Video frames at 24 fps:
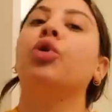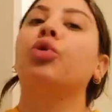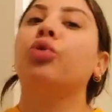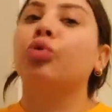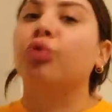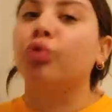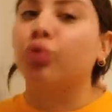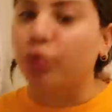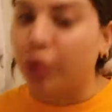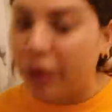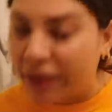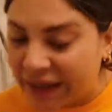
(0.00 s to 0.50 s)

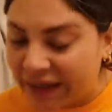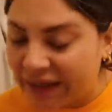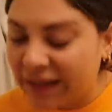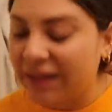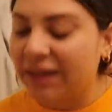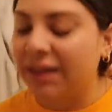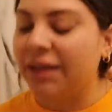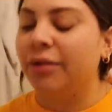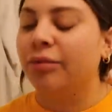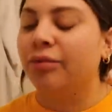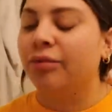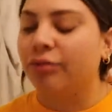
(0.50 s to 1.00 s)

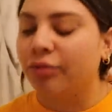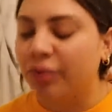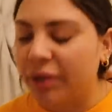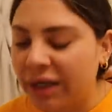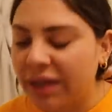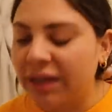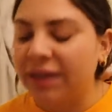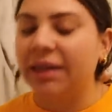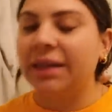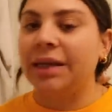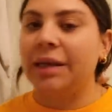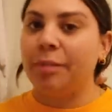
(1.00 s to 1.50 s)
really,
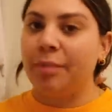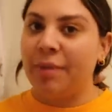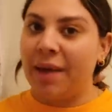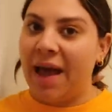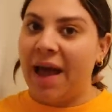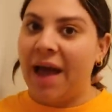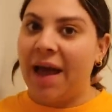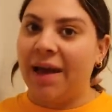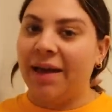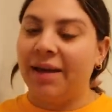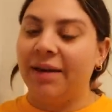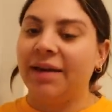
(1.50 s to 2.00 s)
really
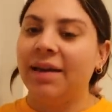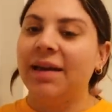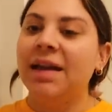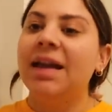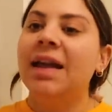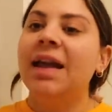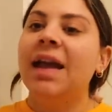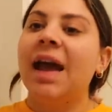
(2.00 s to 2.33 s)
bad.